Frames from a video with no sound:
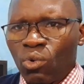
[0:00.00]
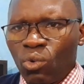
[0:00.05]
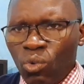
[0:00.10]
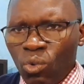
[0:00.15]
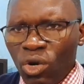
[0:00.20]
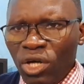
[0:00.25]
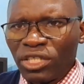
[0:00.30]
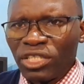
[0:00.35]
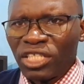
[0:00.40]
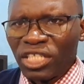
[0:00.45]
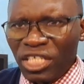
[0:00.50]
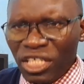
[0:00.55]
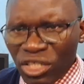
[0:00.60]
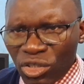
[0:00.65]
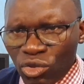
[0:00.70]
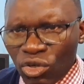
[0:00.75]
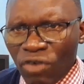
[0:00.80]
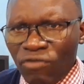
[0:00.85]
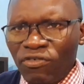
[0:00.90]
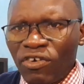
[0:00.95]
What
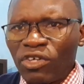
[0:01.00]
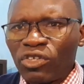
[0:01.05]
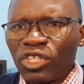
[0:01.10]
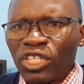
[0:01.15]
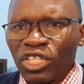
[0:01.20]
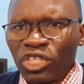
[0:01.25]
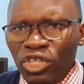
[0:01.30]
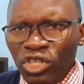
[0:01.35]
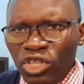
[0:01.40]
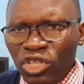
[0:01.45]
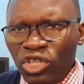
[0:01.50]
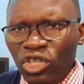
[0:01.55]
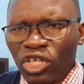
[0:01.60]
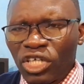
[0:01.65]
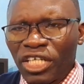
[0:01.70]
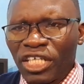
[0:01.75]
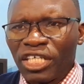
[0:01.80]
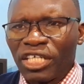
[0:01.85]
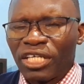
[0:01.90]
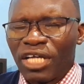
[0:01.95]
is your foundation
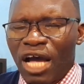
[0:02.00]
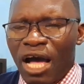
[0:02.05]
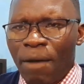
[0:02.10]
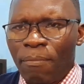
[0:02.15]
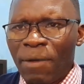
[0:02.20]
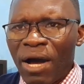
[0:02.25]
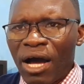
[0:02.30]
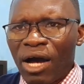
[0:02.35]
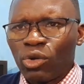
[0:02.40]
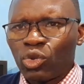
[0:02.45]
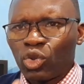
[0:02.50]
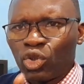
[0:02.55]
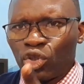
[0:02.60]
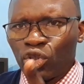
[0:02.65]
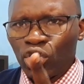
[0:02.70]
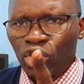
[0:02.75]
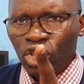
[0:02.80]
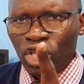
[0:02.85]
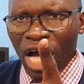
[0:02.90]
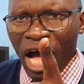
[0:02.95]
talking
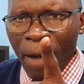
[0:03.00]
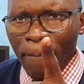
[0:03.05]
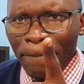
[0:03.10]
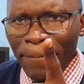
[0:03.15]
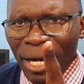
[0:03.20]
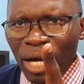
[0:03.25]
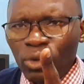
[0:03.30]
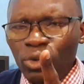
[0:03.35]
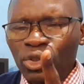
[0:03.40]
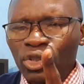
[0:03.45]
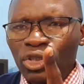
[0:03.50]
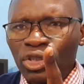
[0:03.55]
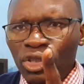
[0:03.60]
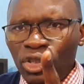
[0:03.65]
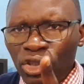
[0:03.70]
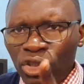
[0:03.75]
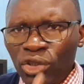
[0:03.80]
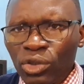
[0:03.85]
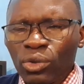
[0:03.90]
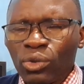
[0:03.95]
about
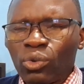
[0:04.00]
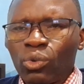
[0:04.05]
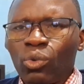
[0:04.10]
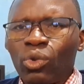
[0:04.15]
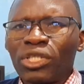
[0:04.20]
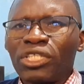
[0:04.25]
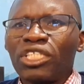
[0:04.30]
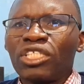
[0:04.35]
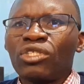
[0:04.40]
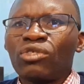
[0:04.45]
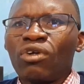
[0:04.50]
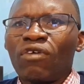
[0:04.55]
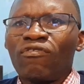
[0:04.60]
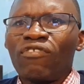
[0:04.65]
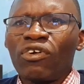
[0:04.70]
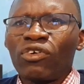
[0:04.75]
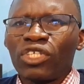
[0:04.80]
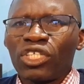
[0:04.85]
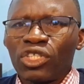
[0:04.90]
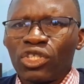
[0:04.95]
you? What is your
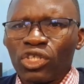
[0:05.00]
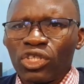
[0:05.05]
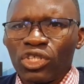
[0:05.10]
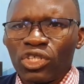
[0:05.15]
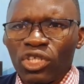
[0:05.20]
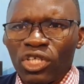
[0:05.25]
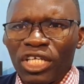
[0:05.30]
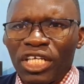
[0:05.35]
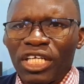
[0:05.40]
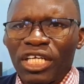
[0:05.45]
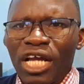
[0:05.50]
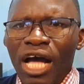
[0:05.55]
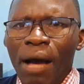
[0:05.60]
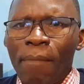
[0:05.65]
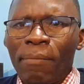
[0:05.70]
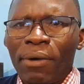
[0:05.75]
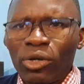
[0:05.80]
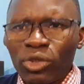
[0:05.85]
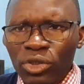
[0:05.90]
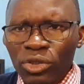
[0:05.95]
foundation talking
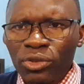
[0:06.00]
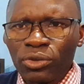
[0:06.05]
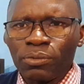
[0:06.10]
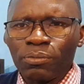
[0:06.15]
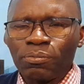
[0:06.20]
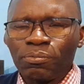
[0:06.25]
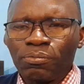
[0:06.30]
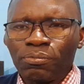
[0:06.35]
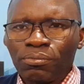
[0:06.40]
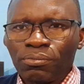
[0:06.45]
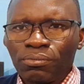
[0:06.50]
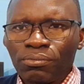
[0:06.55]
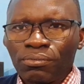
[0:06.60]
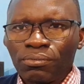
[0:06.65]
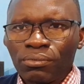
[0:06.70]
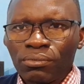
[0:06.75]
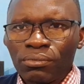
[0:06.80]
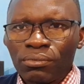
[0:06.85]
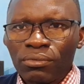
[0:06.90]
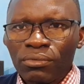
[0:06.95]
about you?
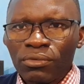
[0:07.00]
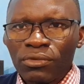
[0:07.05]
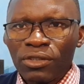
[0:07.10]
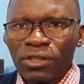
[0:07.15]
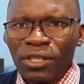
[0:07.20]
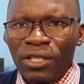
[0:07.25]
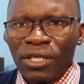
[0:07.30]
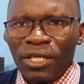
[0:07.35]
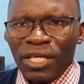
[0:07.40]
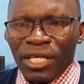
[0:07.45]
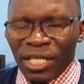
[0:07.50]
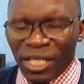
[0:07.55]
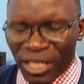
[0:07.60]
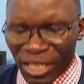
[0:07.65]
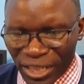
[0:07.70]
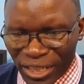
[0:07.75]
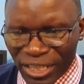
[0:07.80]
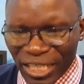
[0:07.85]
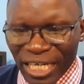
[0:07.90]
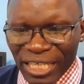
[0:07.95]

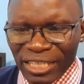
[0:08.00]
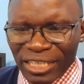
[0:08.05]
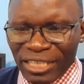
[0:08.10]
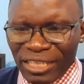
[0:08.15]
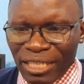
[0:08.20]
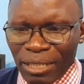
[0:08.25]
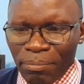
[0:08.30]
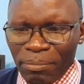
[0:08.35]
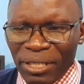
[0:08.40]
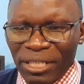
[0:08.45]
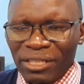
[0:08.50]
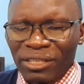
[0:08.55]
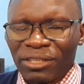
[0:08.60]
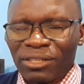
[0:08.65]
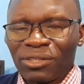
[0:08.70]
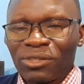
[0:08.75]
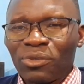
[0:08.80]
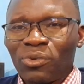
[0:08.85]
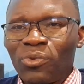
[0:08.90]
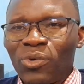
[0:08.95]
It can determine
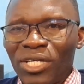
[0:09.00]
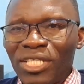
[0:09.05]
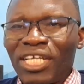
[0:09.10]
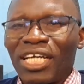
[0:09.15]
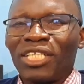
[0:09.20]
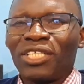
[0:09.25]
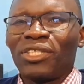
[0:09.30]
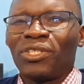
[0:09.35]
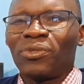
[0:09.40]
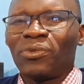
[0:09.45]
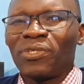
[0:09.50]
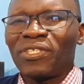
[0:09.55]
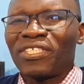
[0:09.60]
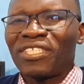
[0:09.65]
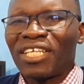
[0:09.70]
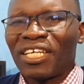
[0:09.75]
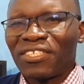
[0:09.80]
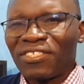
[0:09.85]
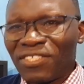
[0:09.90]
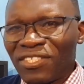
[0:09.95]
whether you will
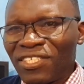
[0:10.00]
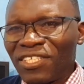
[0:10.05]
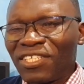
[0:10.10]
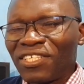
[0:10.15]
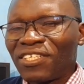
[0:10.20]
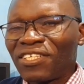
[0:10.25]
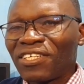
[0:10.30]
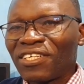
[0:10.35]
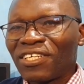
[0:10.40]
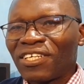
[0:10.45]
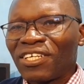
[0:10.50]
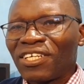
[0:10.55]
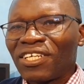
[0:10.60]
succeed